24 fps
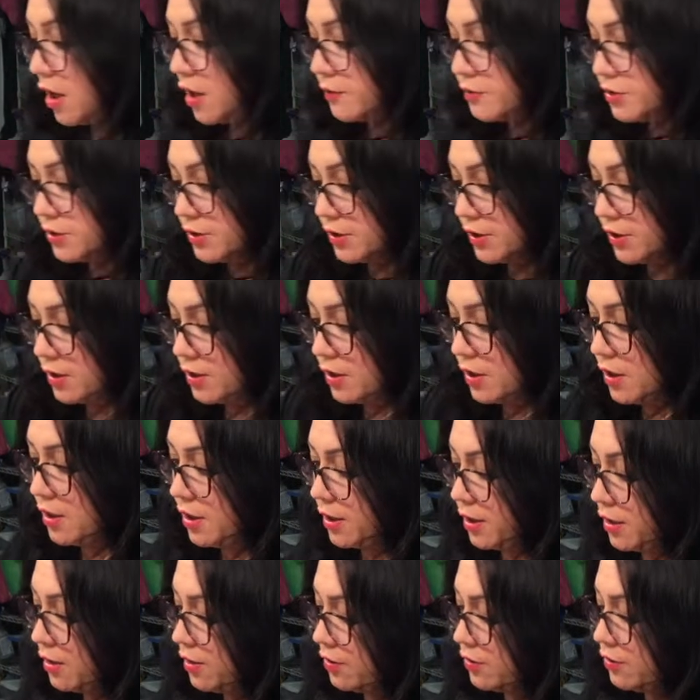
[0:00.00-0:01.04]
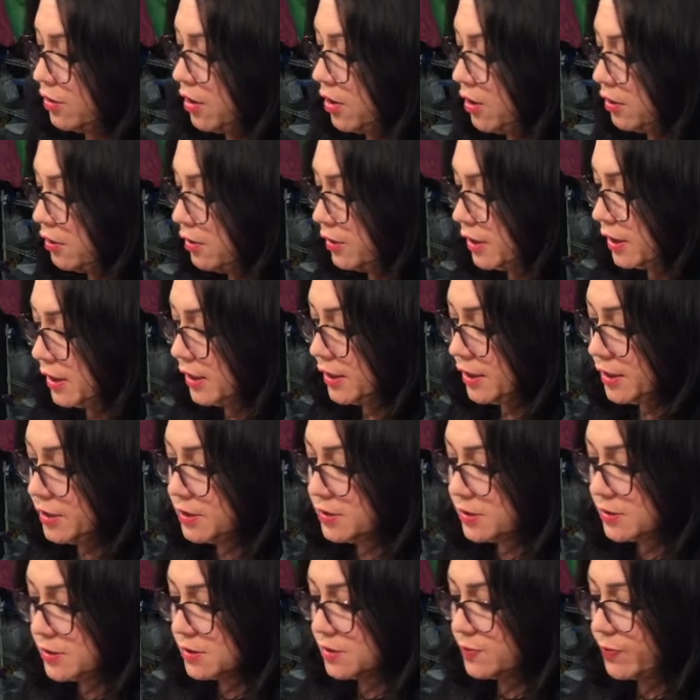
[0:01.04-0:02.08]
just gonna cut along its
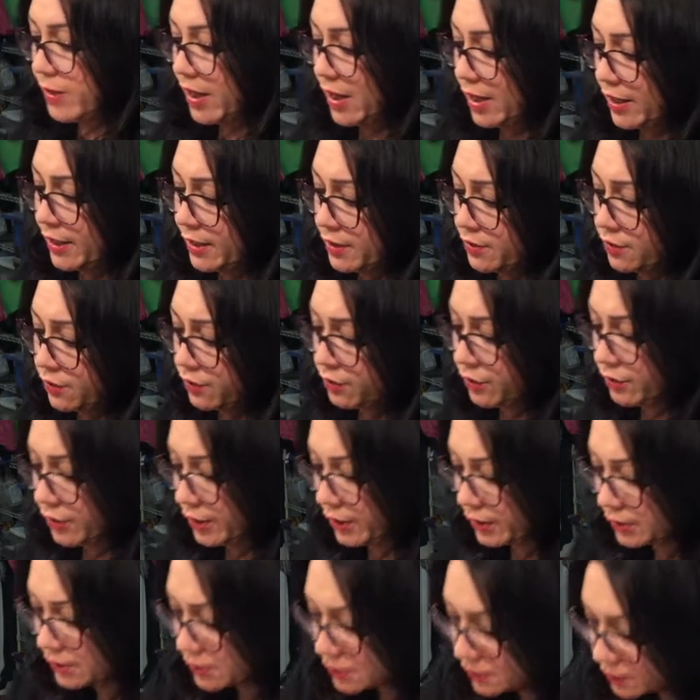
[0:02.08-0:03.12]
spine or its